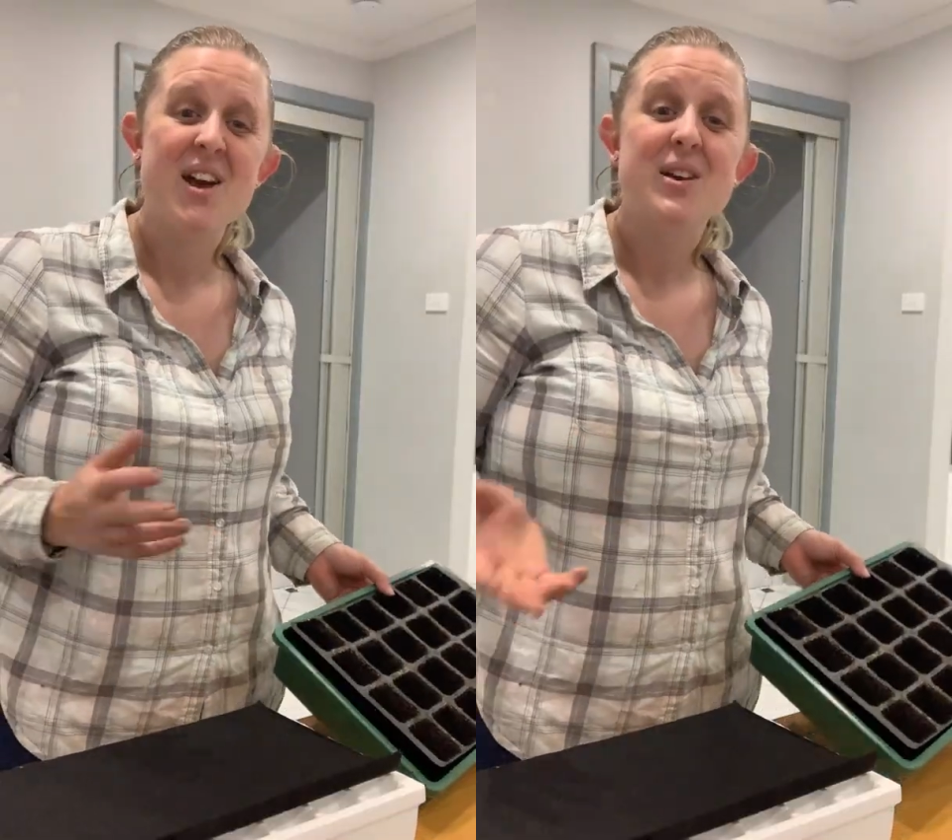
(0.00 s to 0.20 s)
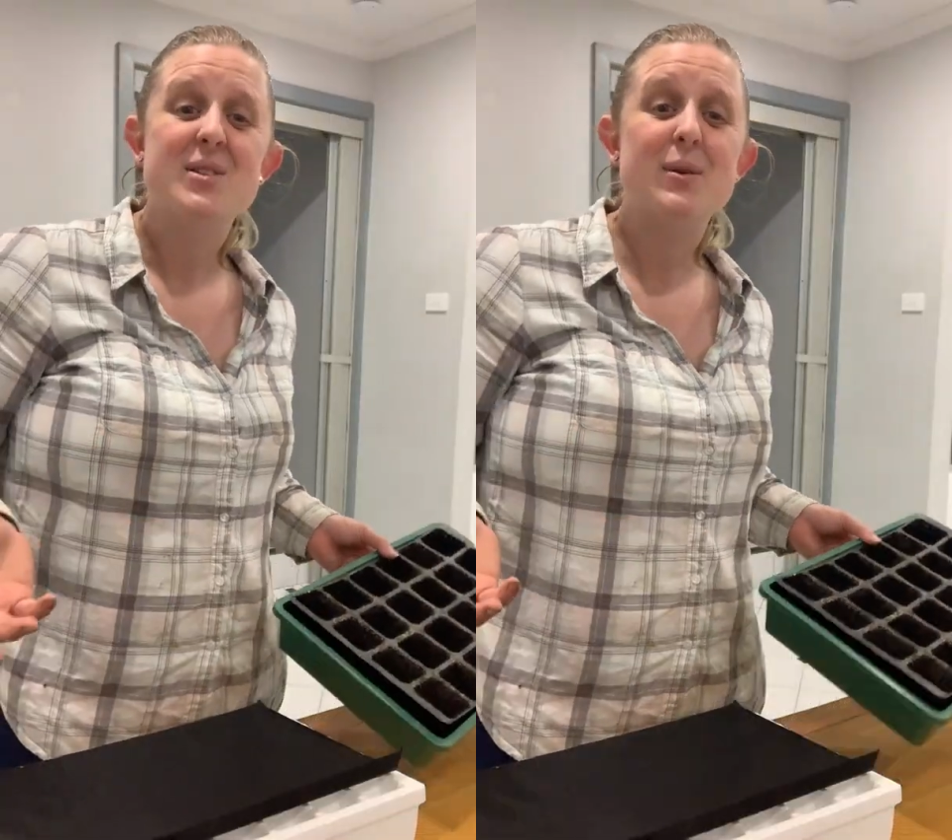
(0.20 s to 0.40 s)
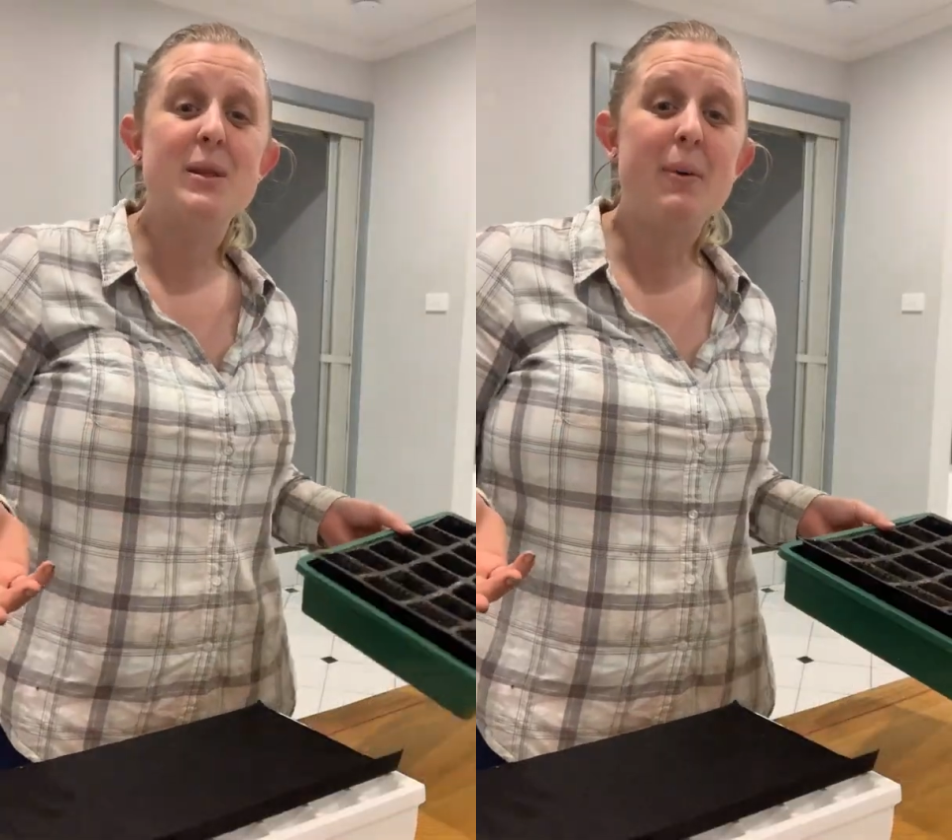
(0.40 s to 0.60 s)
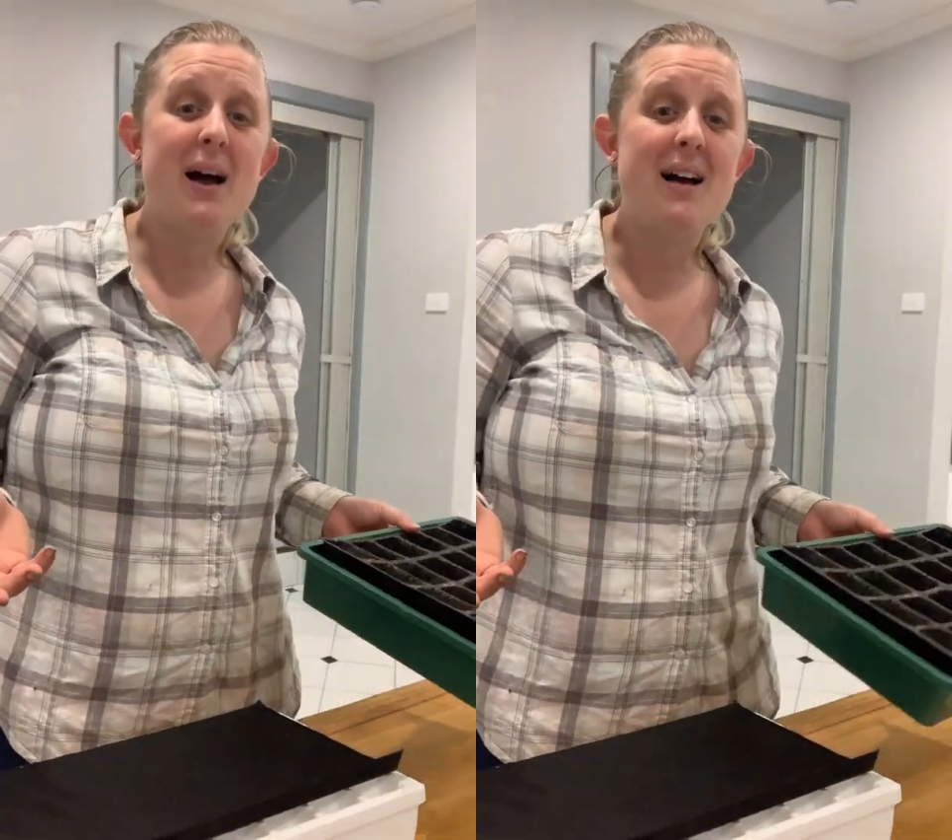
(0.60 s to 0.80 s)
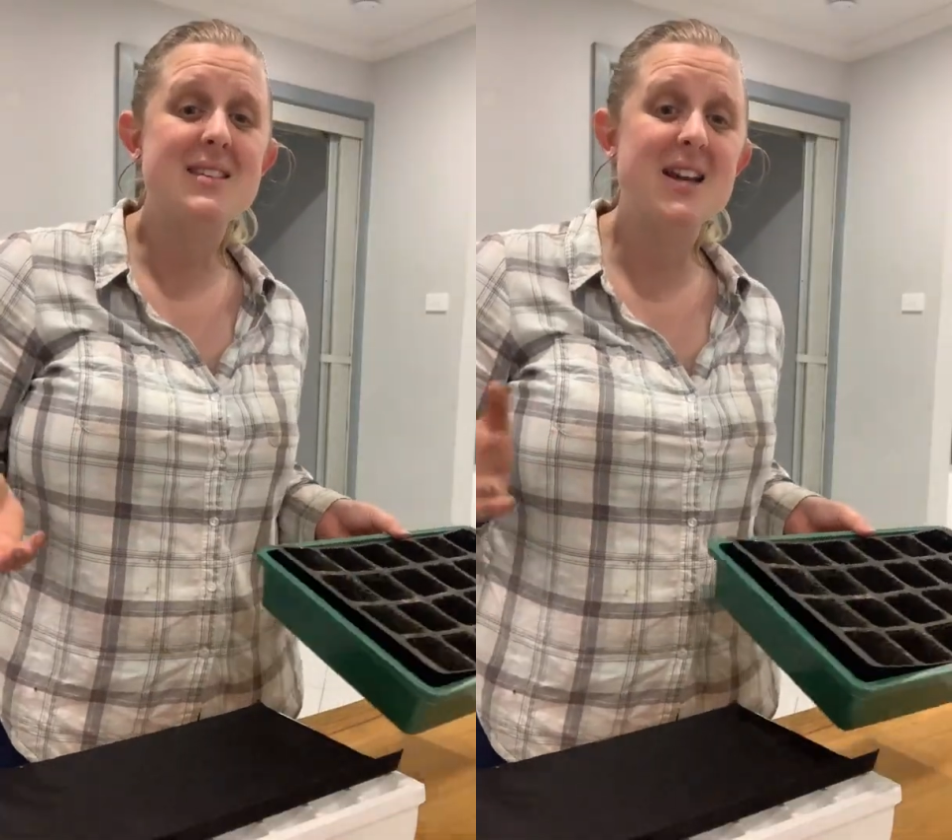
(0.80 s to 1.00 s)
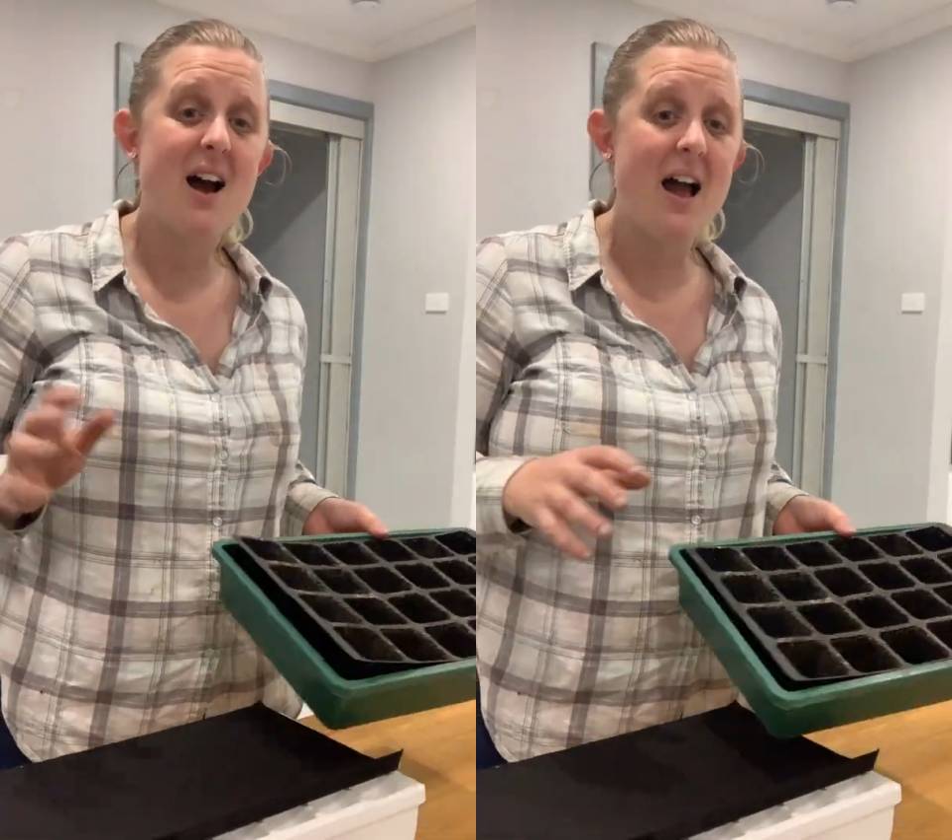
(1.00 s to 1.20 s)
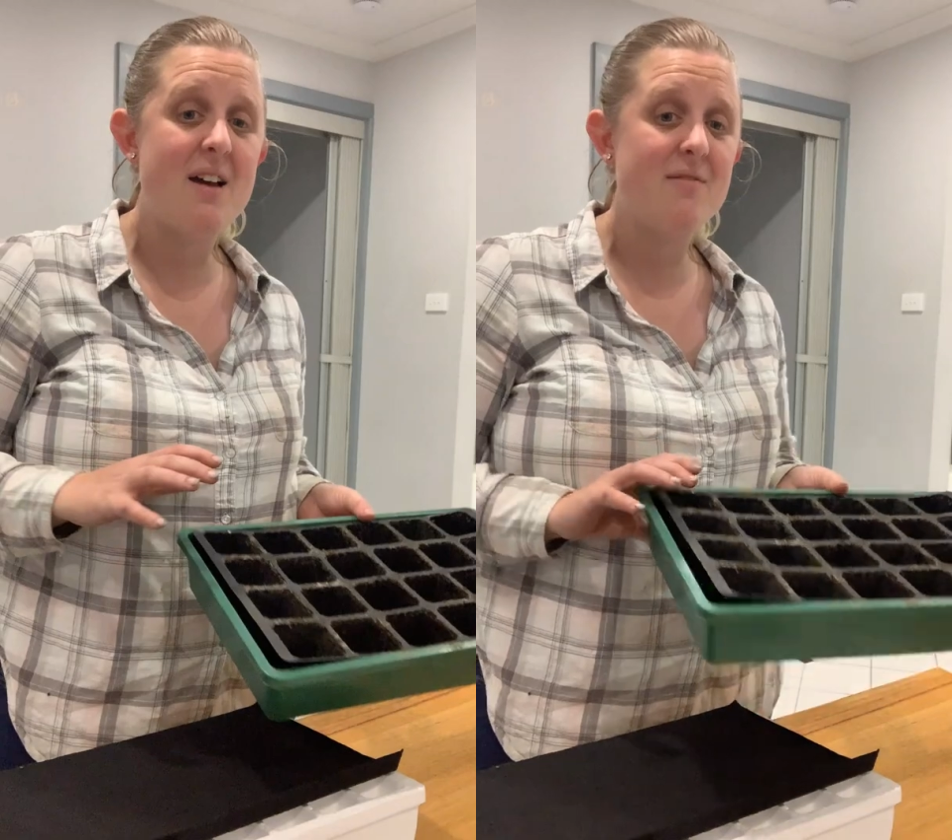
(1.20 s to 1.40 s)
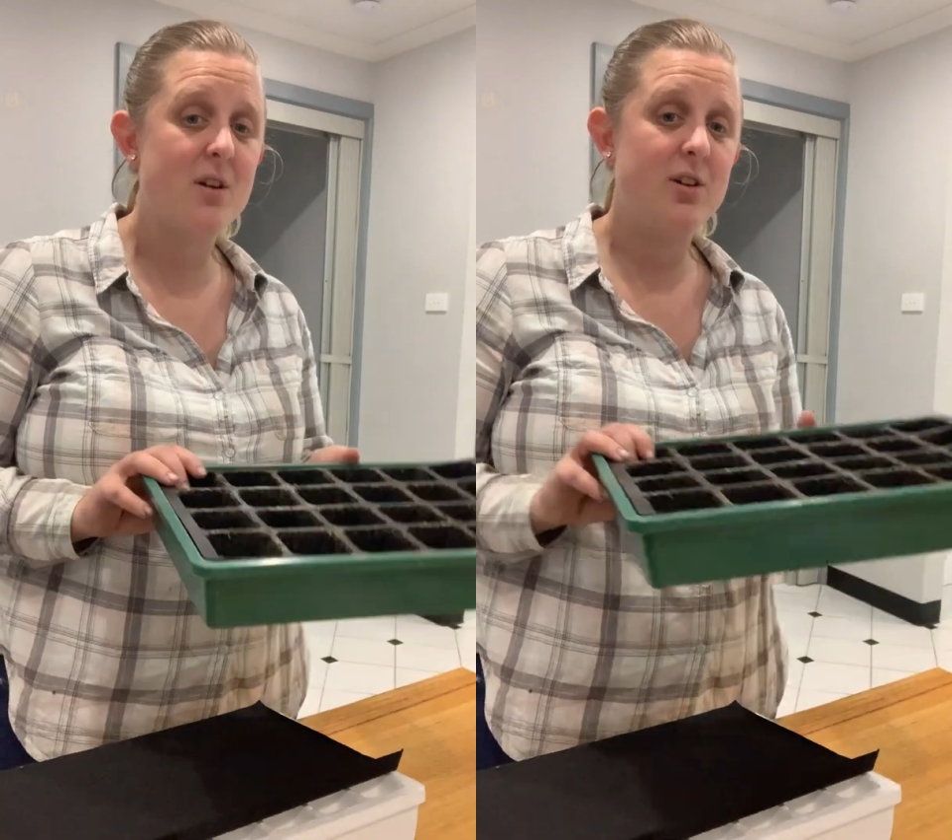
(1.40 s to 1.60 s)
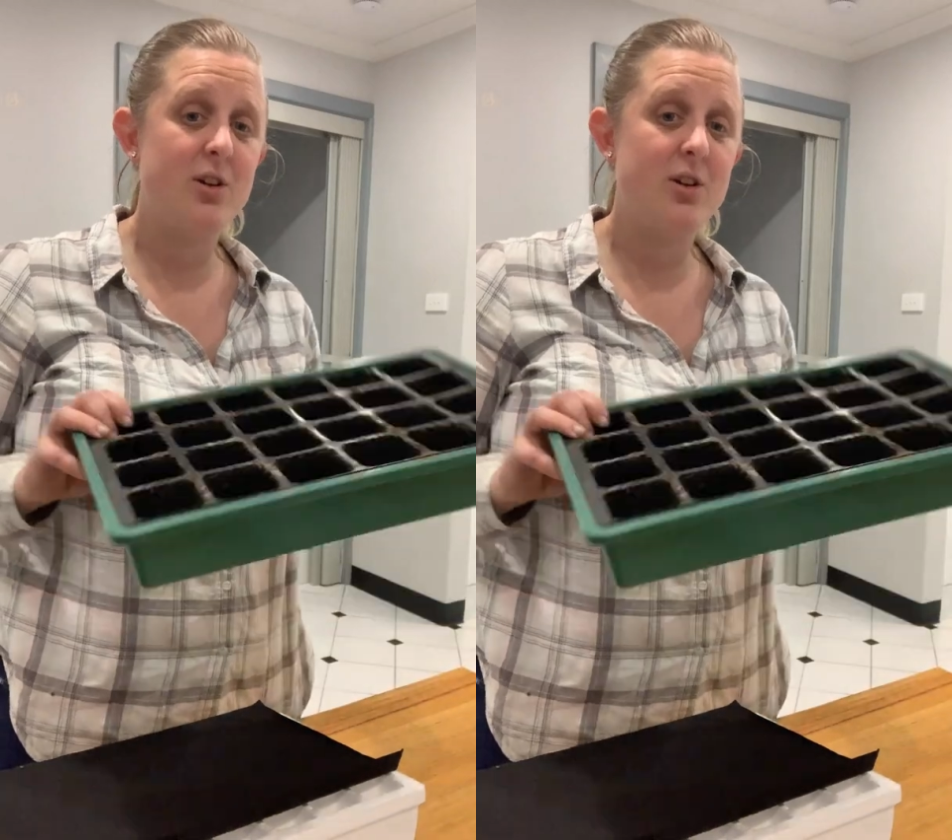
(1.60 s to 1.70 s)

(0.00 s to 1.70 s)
So in the past, I've